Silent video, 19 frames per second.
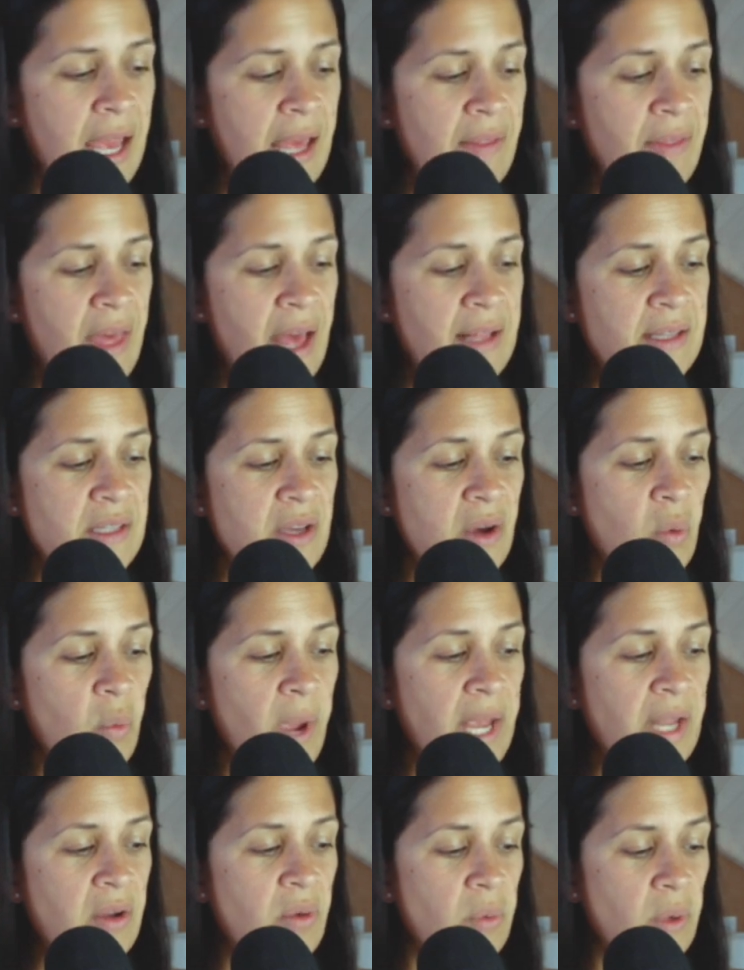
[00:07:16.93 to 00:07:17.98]
And that's a
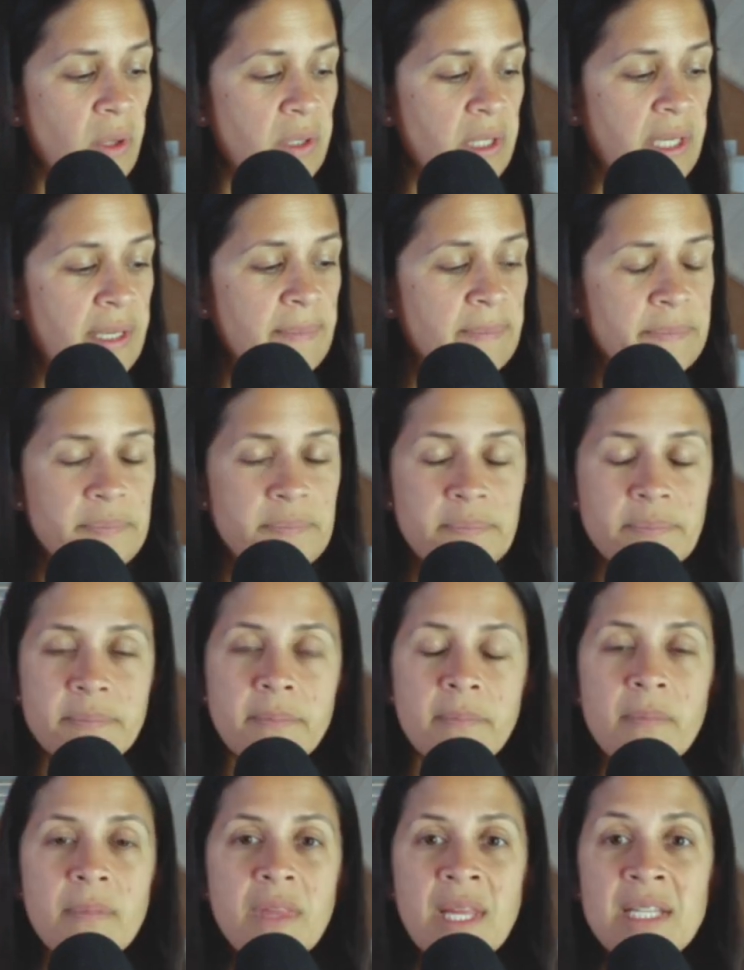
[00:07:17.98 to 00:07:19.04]
way to really
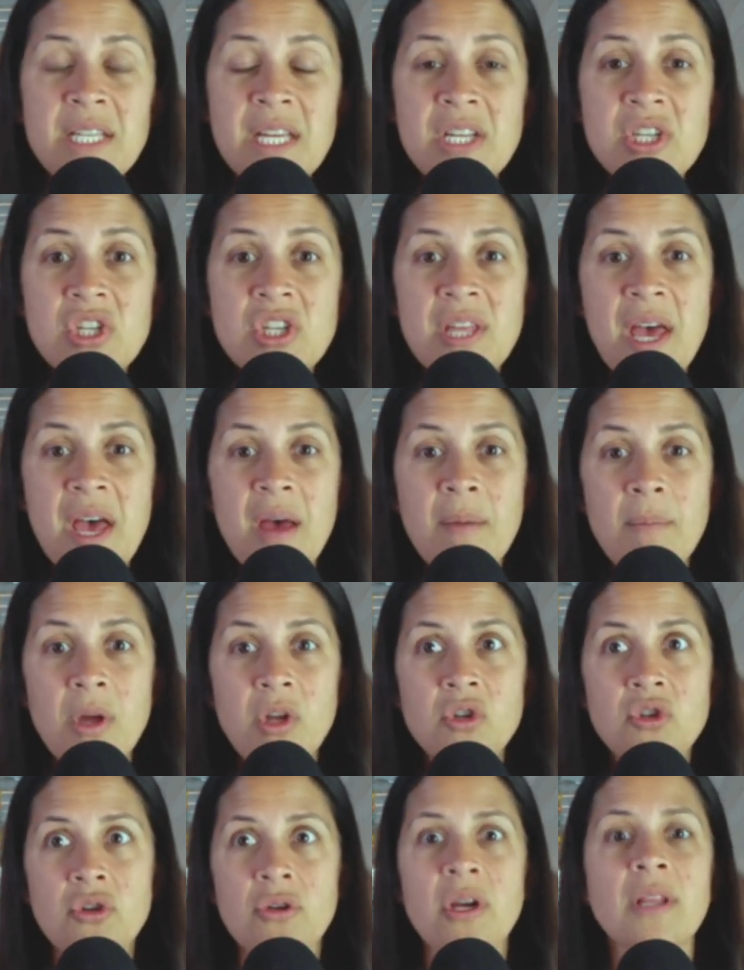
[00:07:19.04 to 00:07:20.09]
teach them
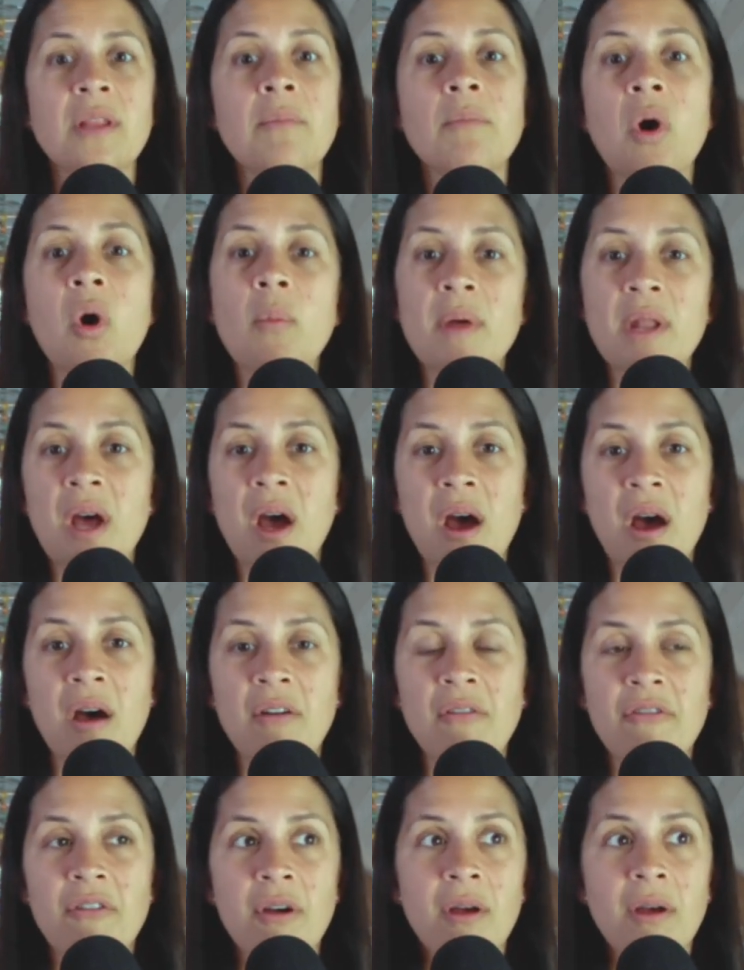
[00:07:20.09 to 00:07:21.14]
during the moment
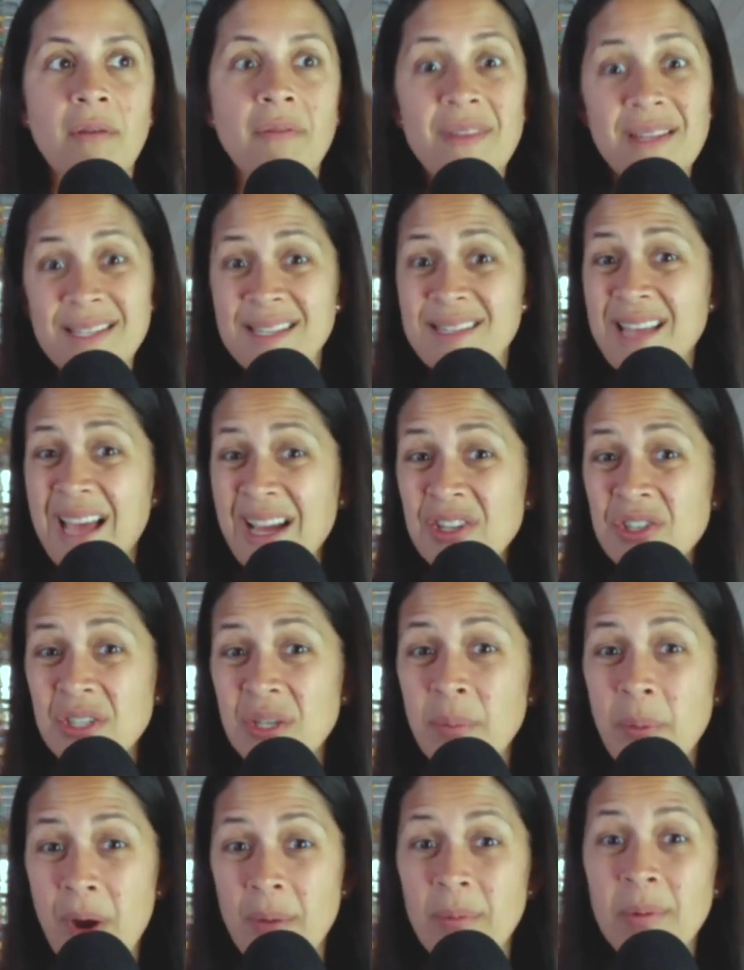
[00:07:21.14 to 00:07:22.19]
of, this is
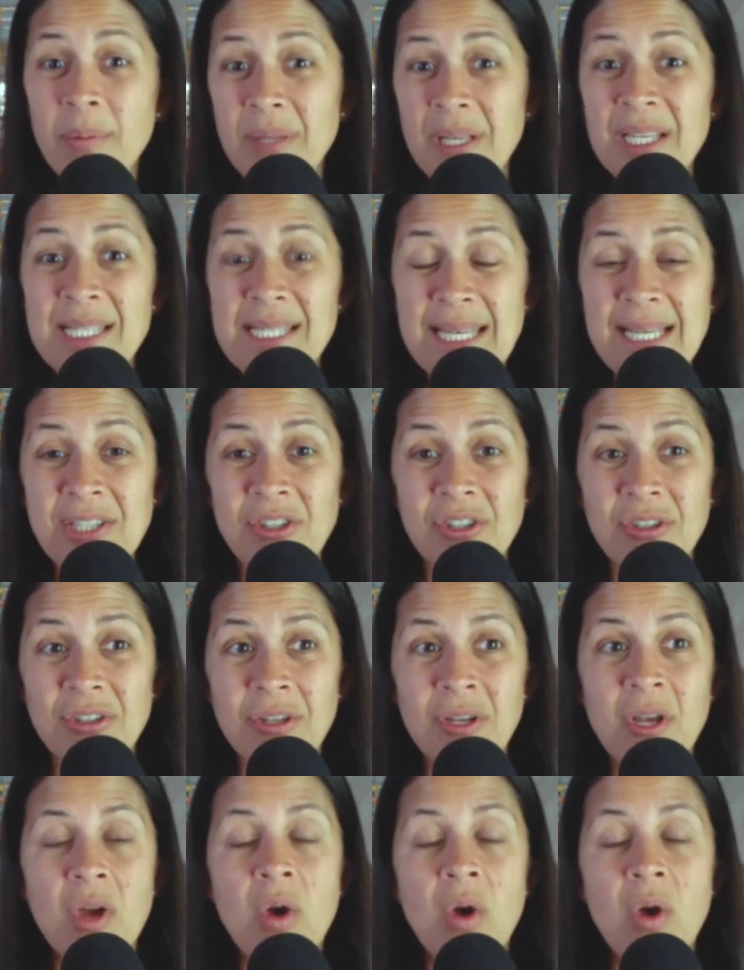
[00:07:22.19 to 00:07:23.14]
actually probably a signal.